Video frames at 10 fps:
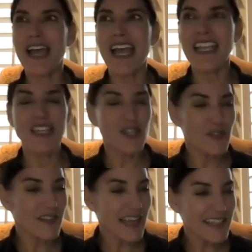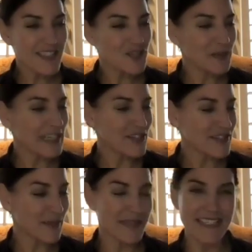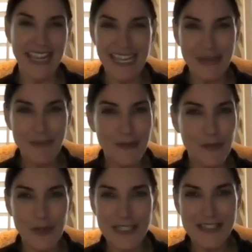the last 3 years I've been taking my boys to